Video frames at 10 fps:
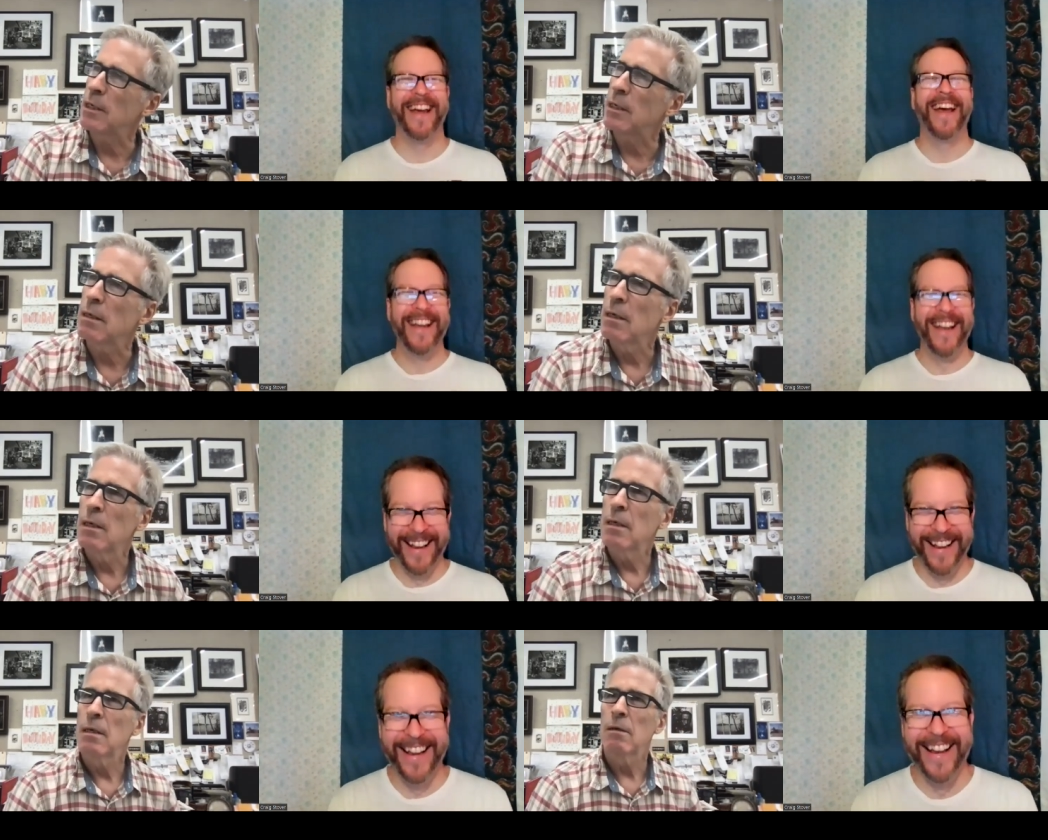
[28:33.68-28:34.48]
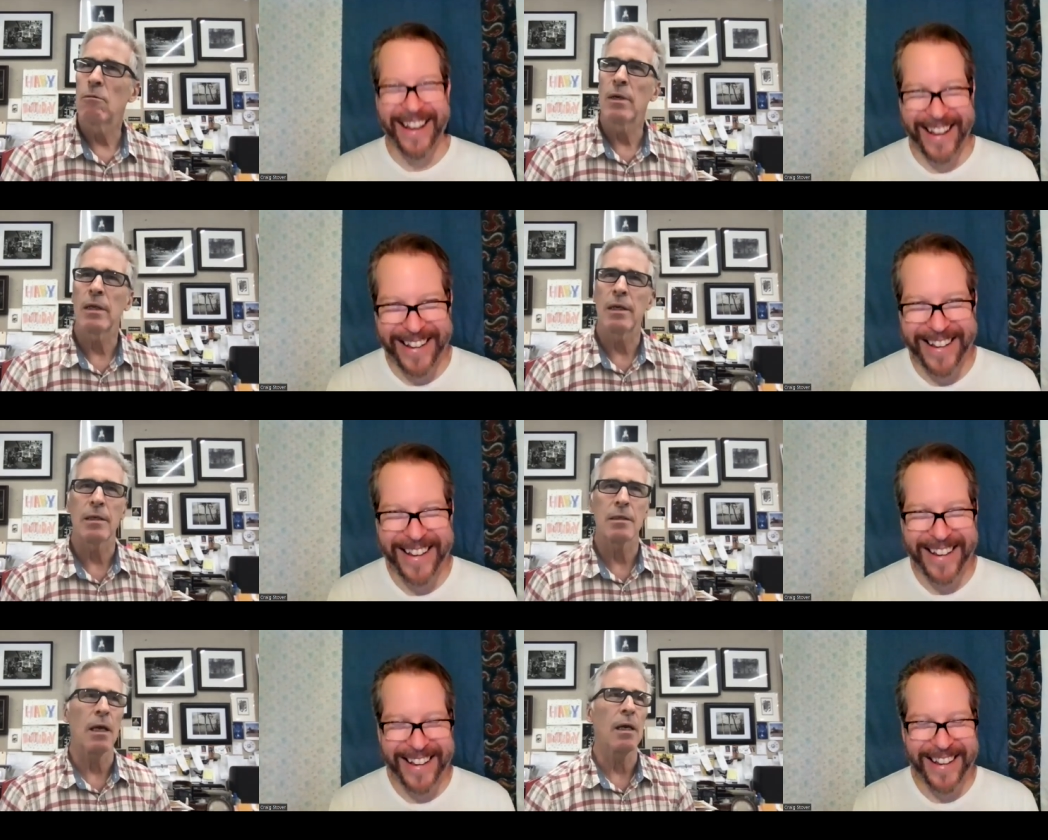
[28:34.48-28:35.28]
Speaker 1: okay. really
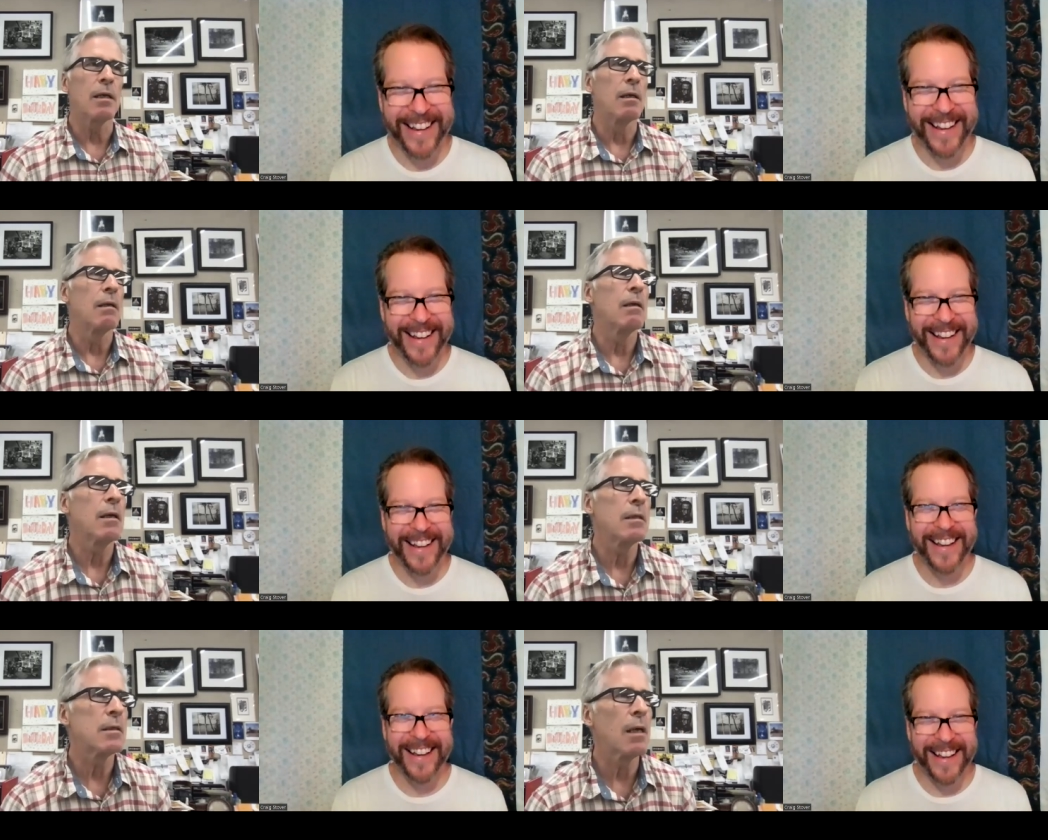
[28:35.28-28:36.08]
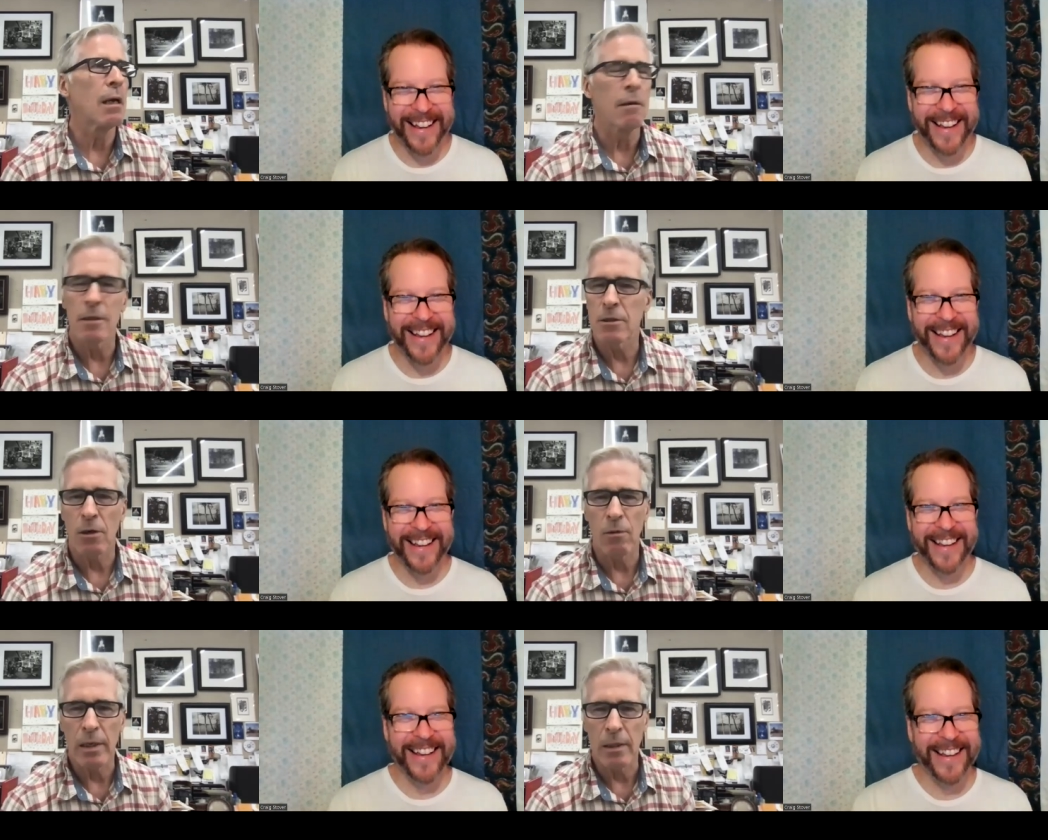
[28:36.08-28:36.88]
excited. It's uh it's a
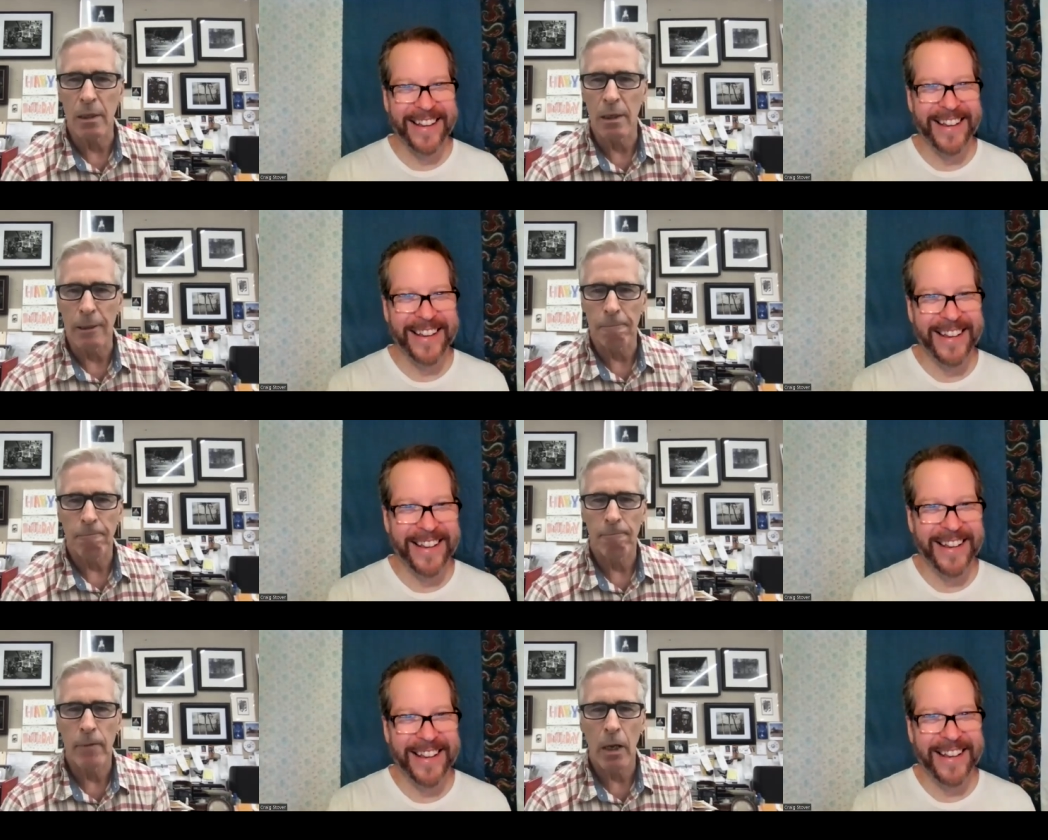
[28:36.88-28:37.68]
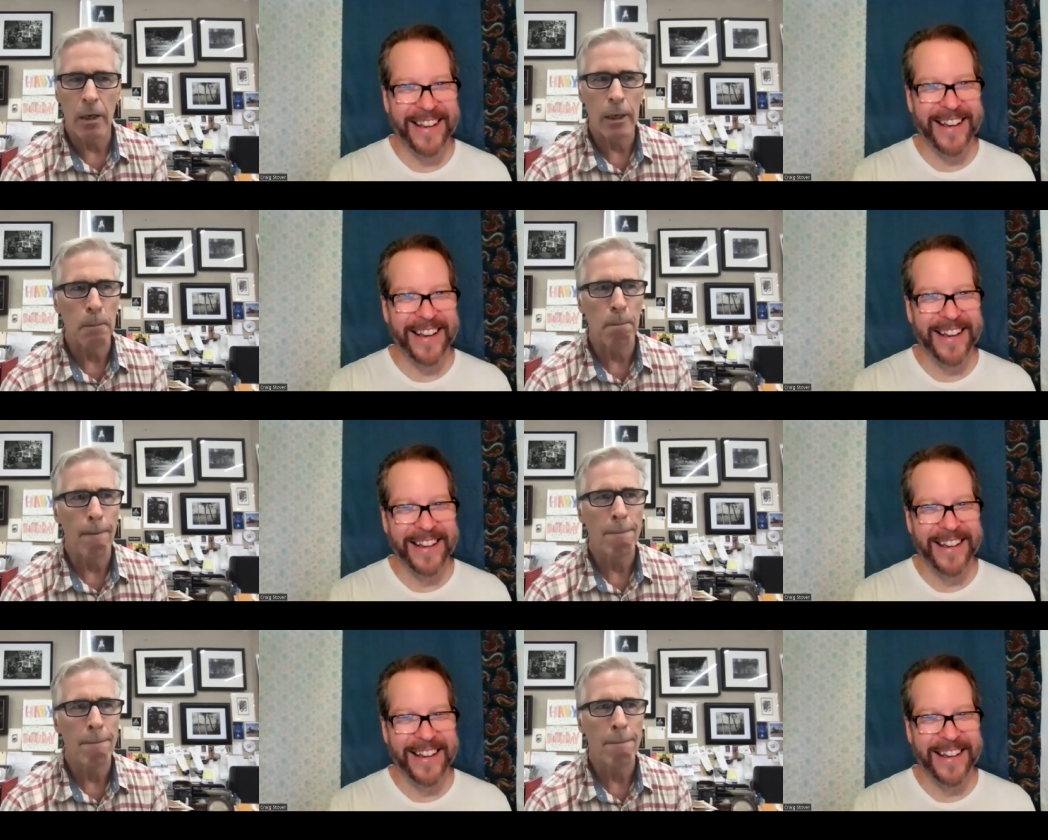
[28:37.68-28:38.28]
great thing. Um, yeah.